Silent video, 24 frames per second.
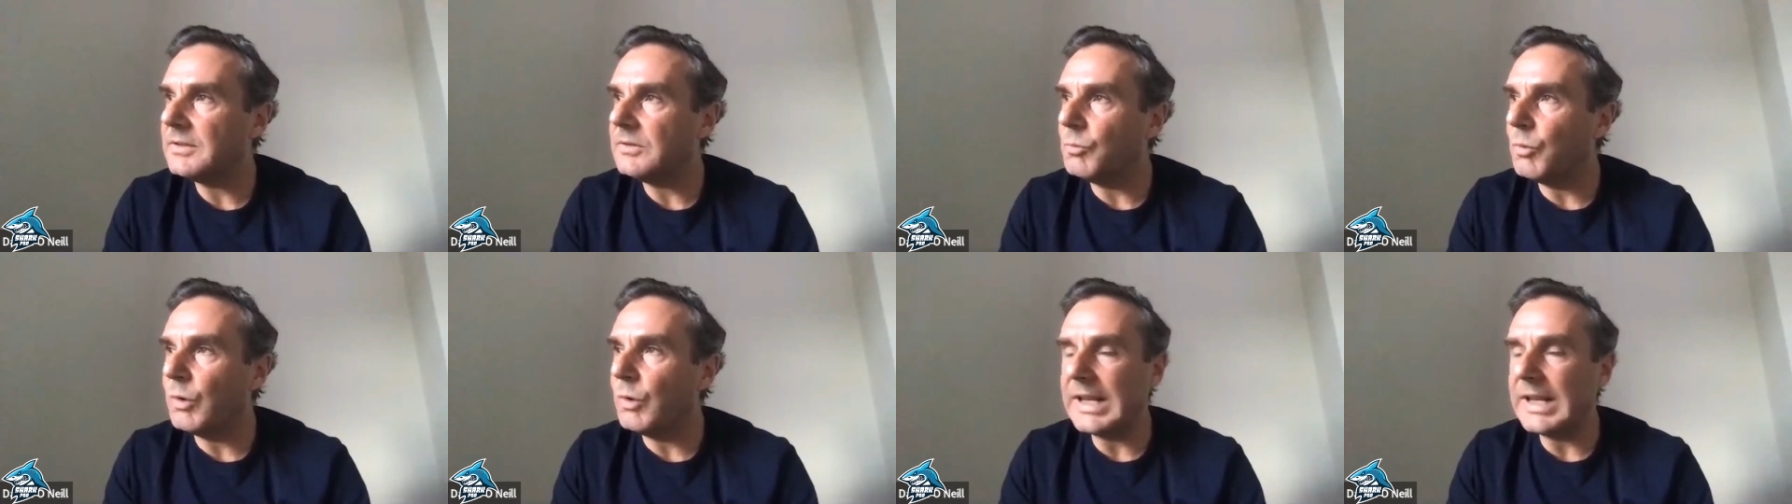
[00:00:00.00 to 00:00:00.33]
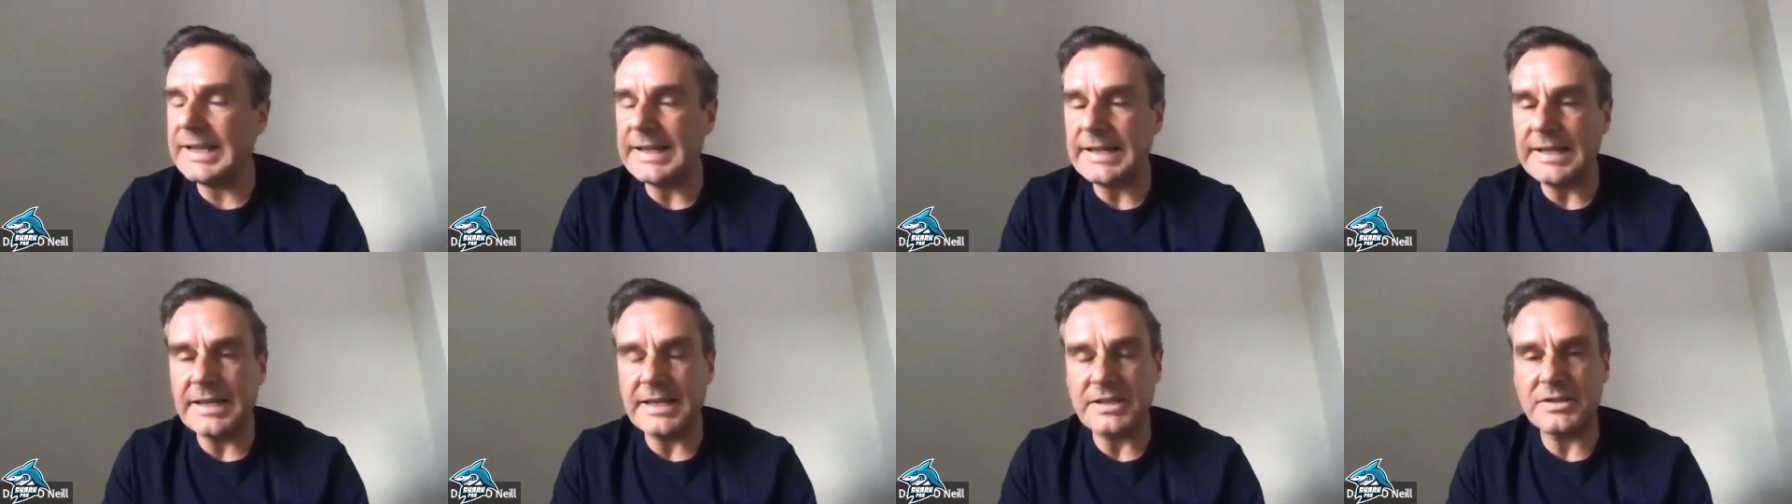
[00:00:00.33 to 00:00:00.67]

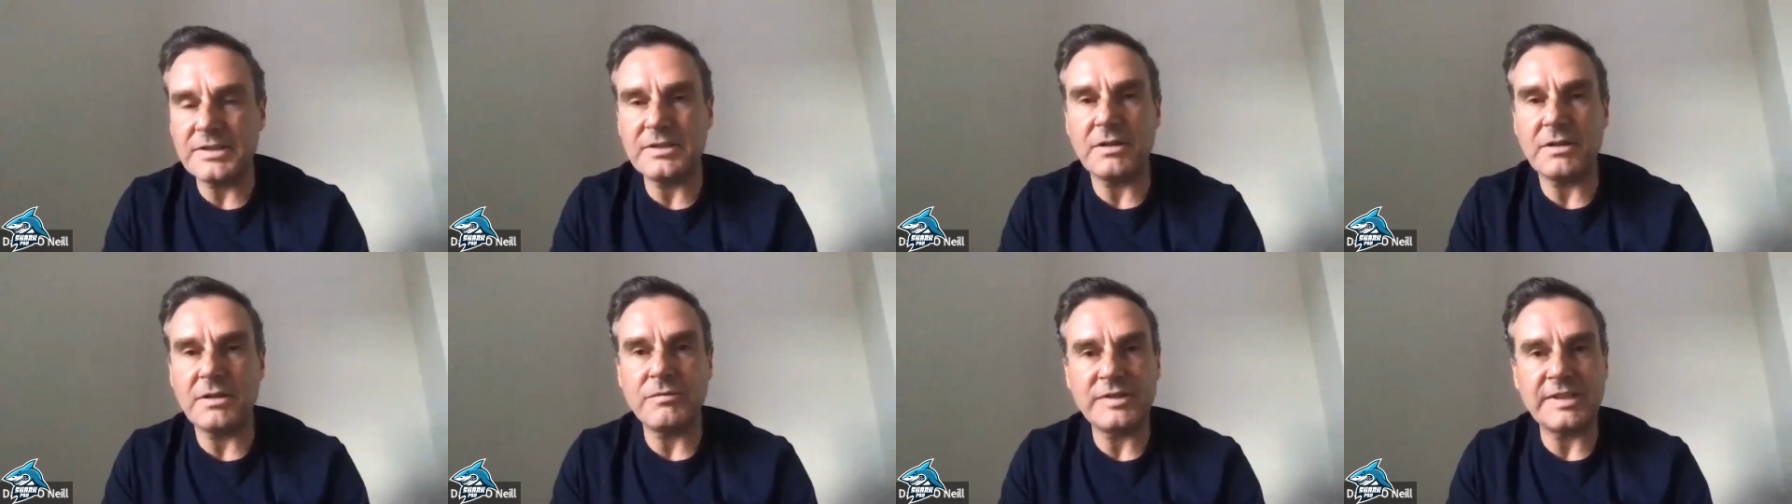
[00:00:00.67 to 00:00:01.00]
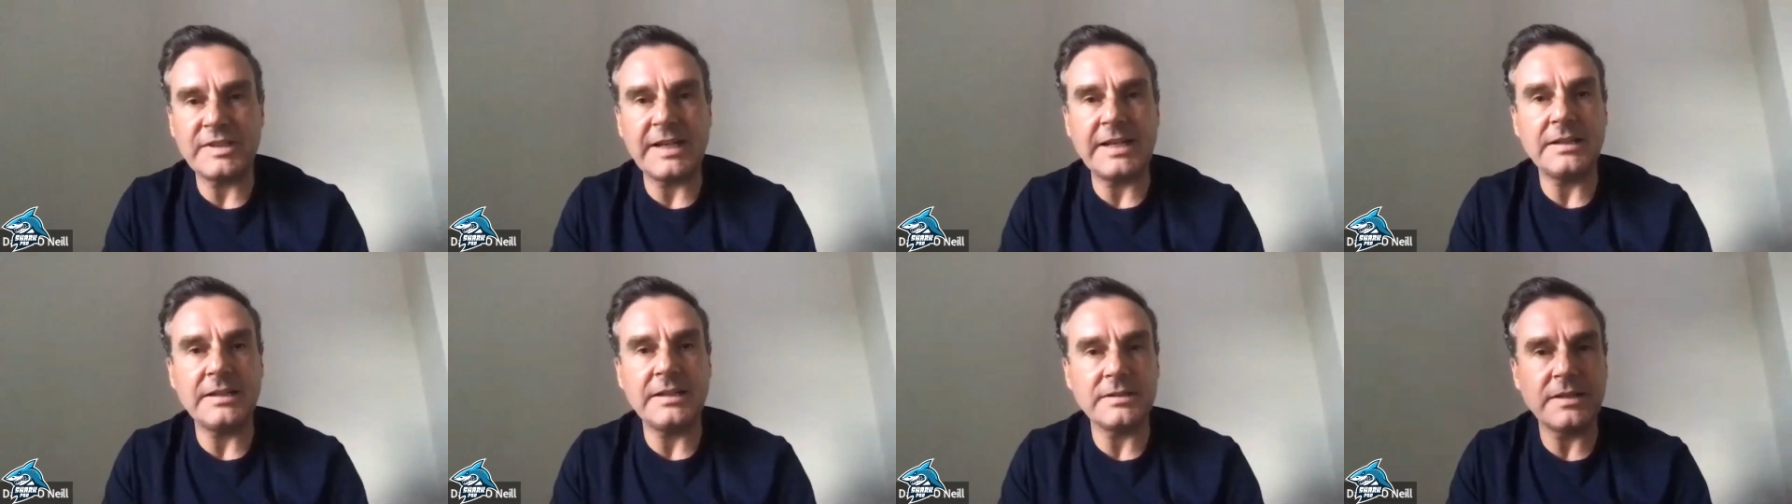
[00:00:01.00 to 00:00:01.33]
willingness of
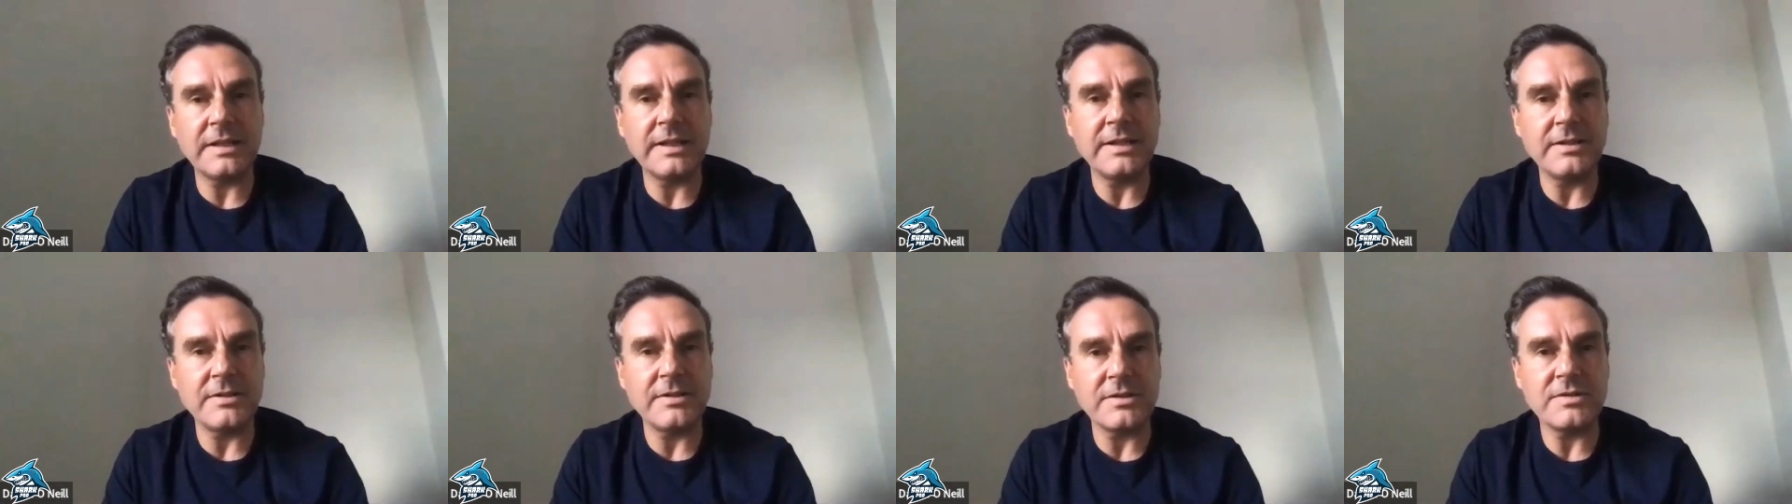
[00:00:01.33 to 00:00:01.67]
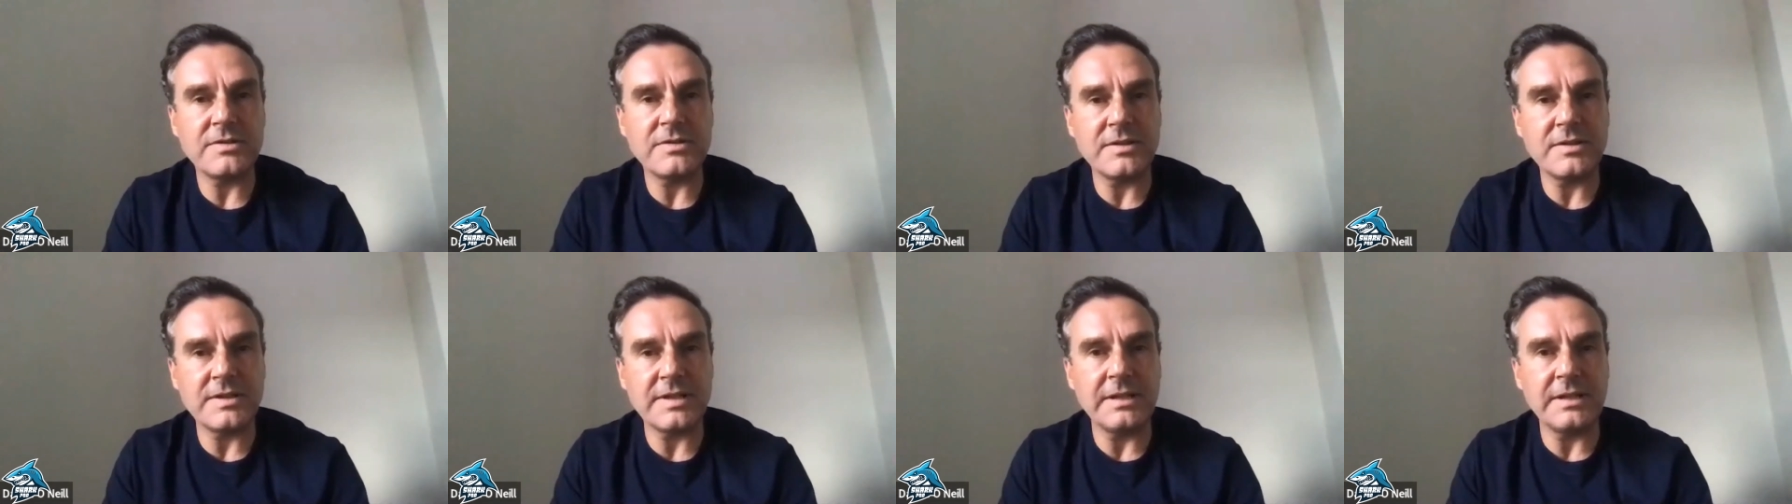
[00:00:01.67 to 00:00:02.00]
sales
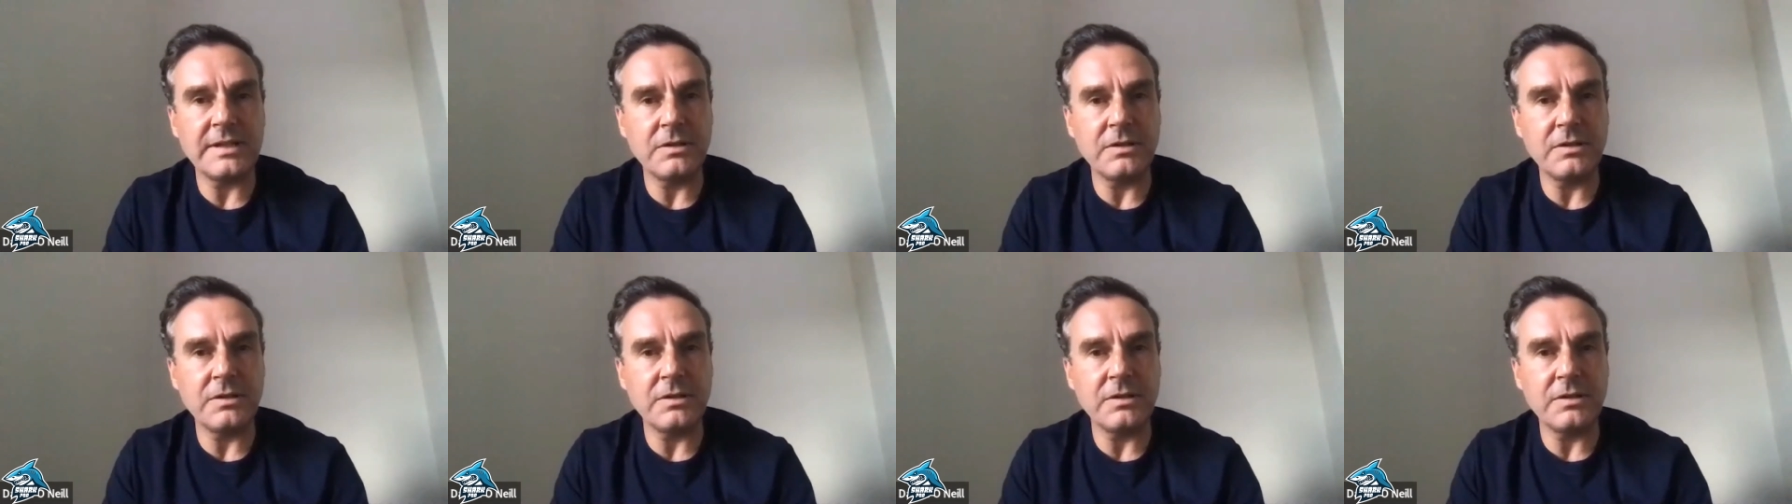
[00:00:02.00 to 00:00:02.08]
leaders to say,